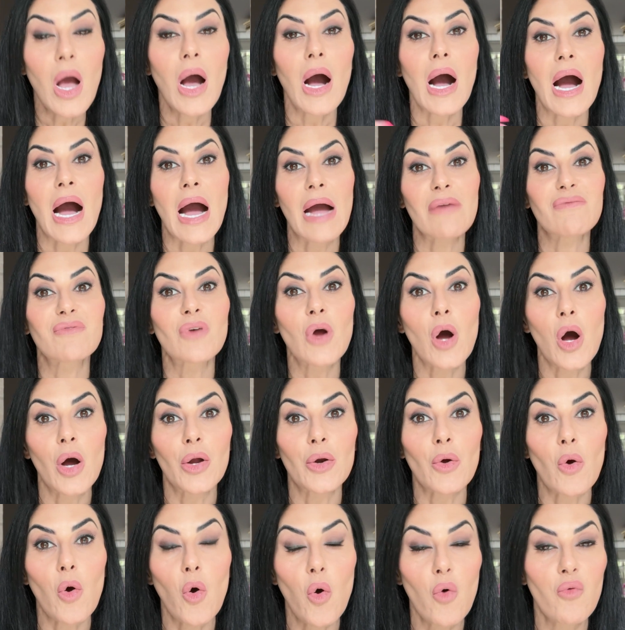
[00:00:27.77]
I've gone
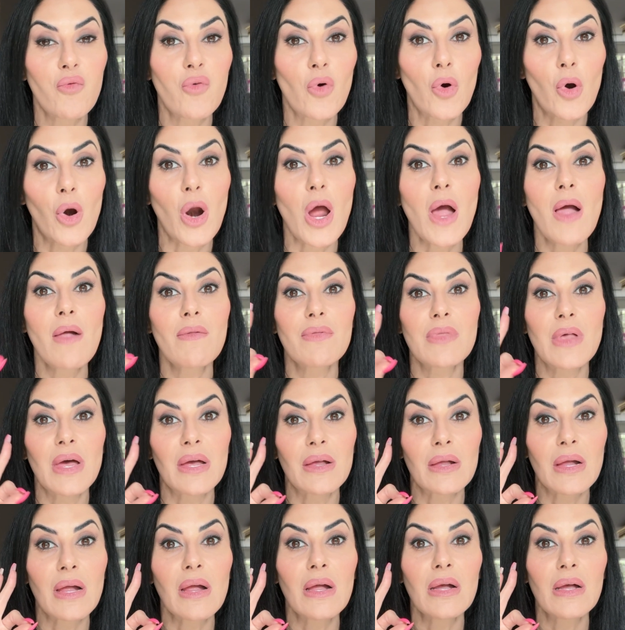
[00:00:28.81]
over the